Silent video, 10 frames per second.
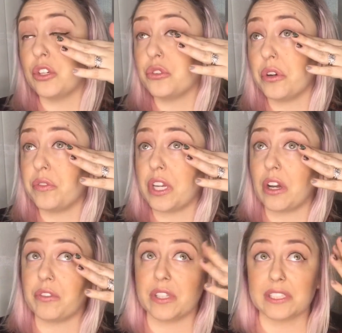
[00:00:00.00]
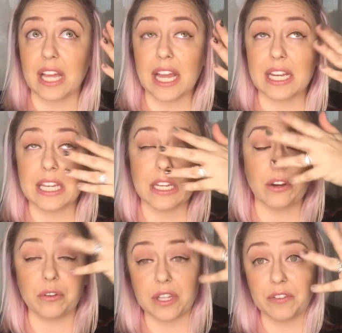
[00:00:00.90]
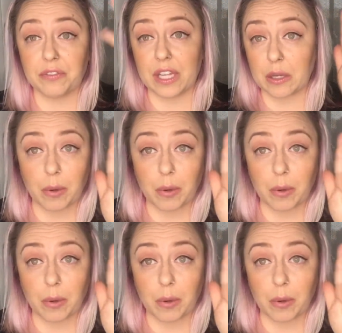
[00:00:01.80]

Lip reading: drifting off the side here, lifting,